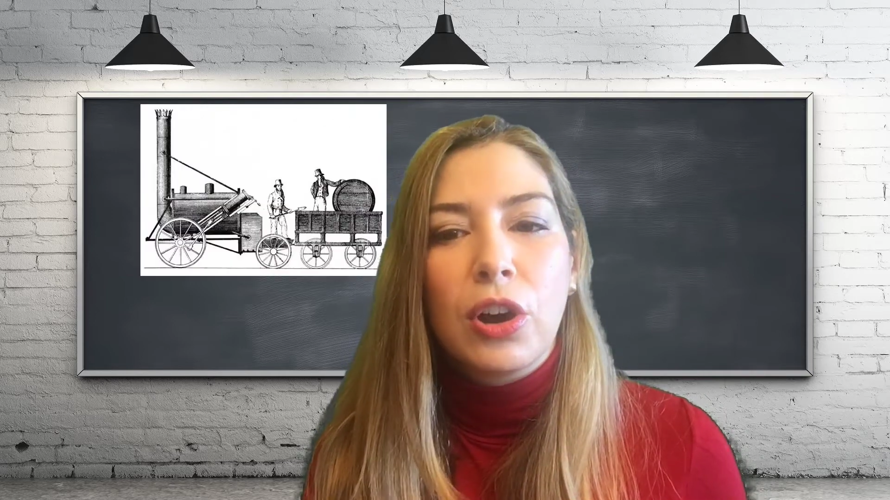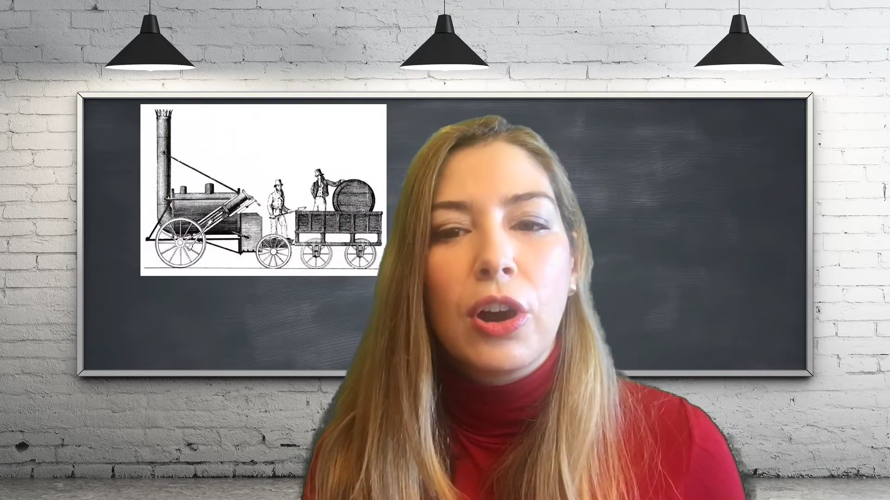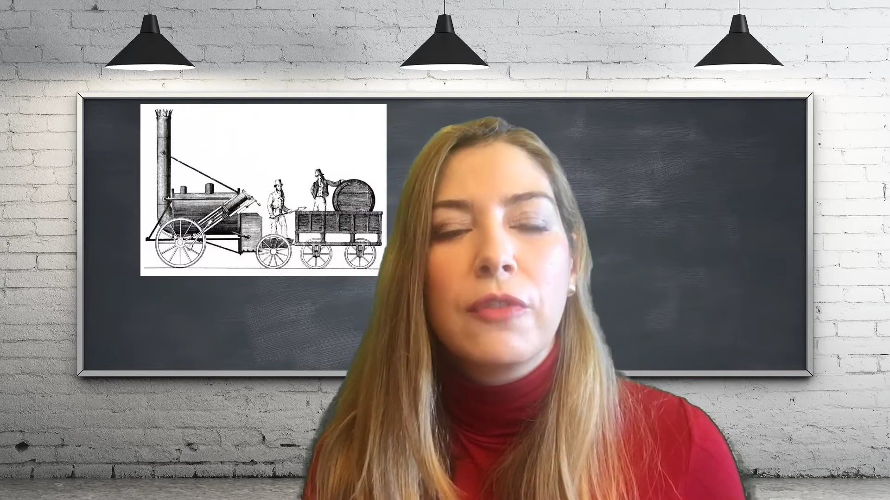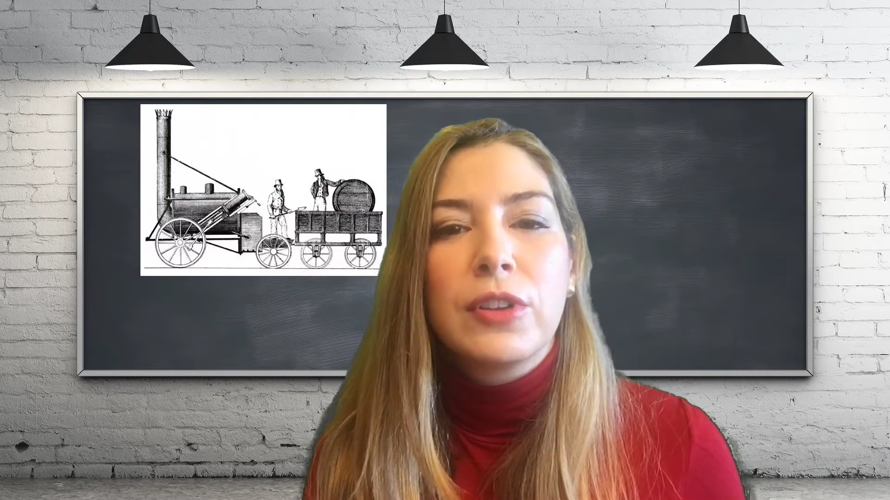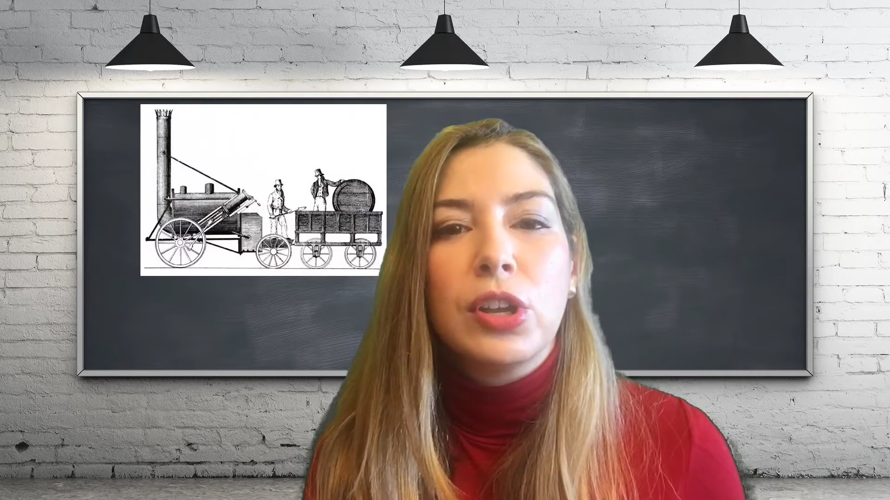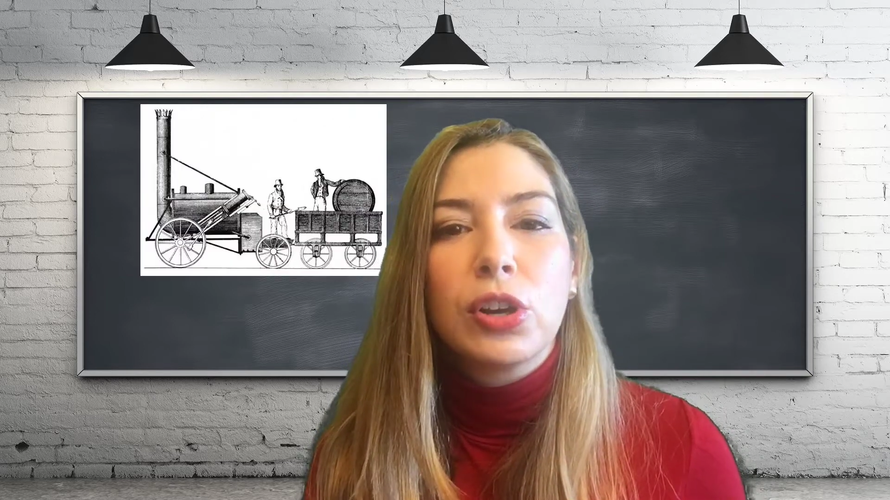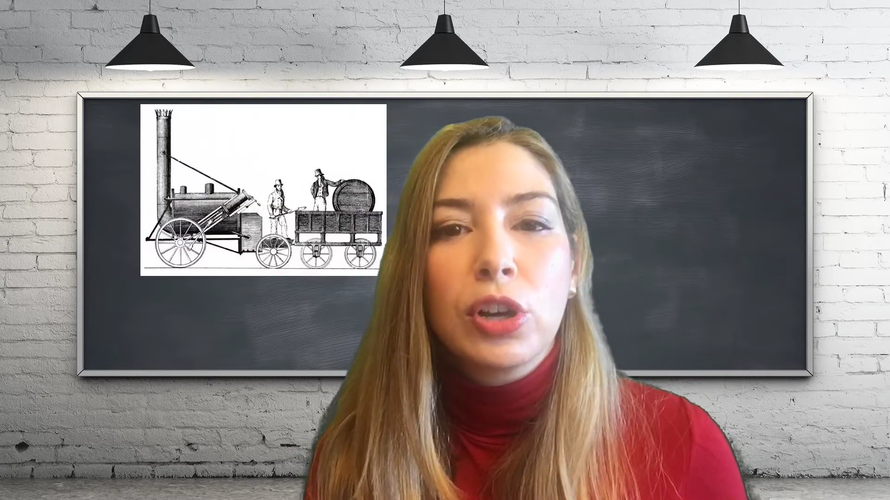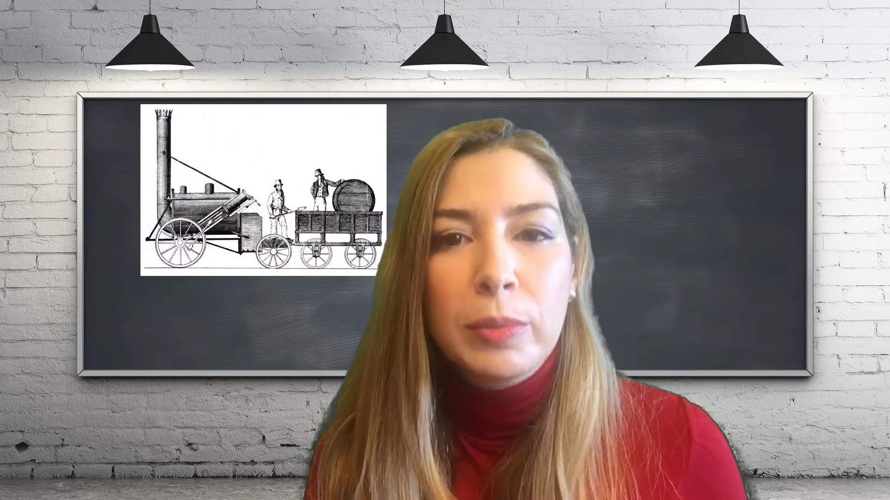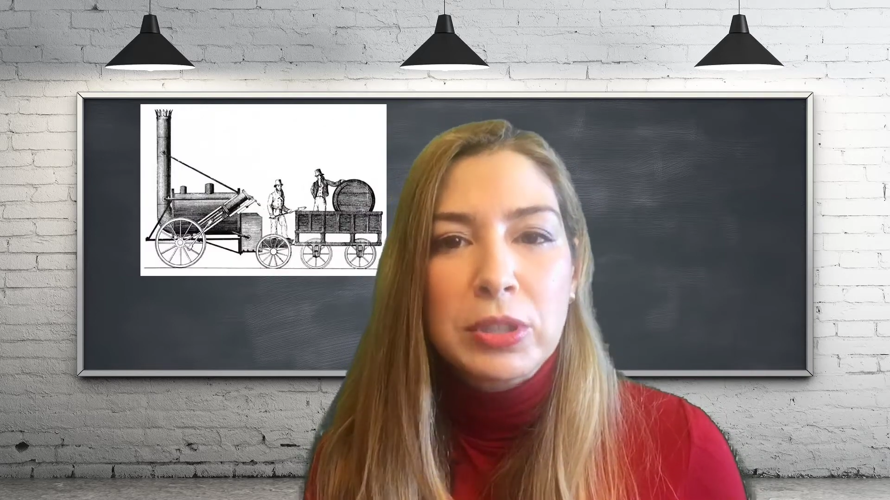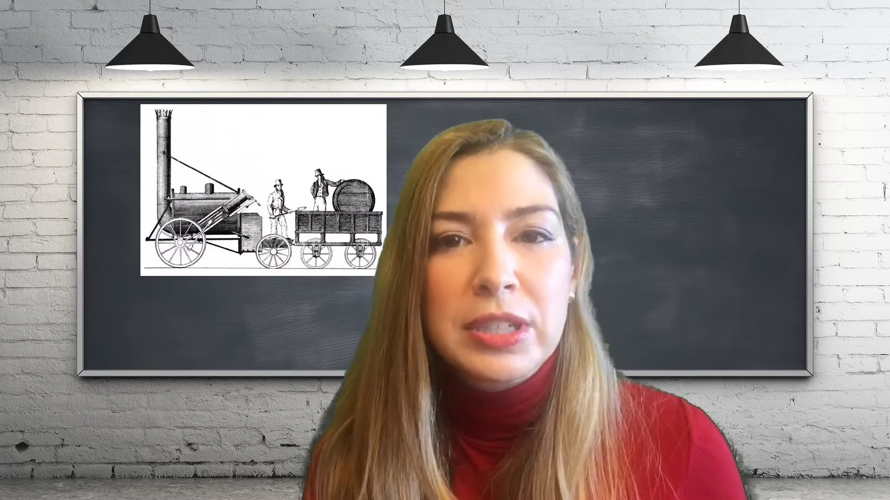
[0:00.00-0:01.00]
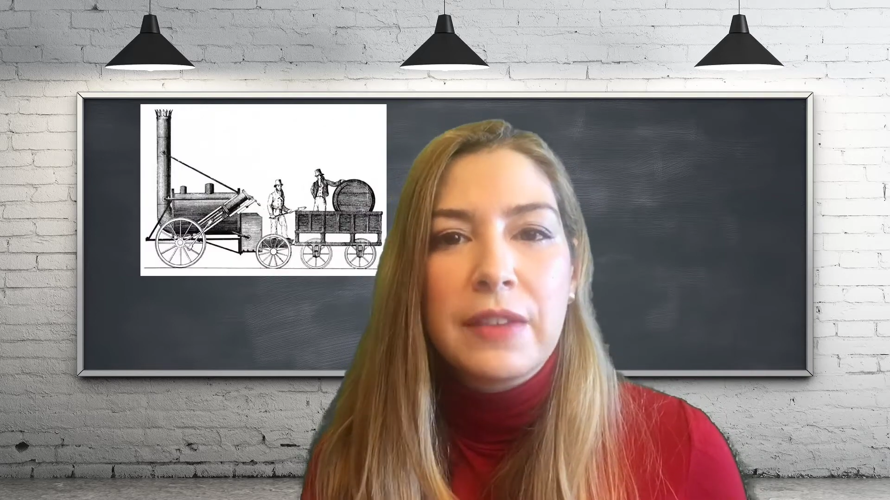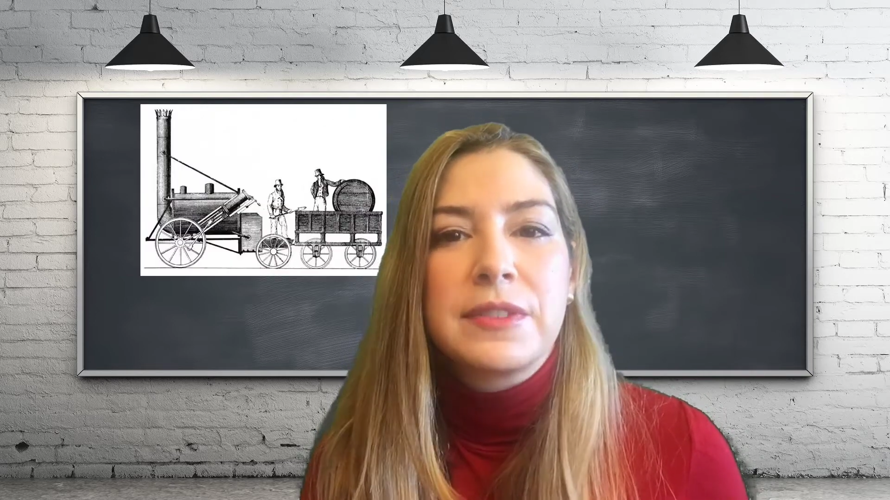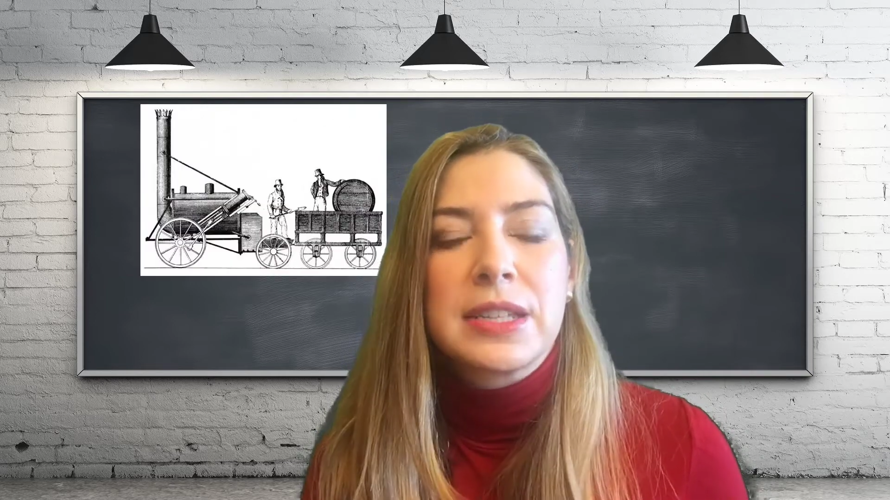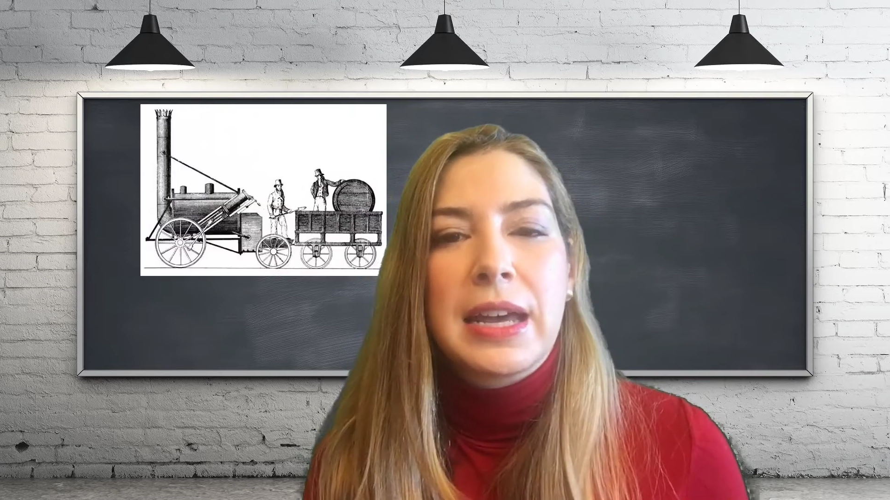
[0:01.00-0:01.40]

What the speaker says: of locomotives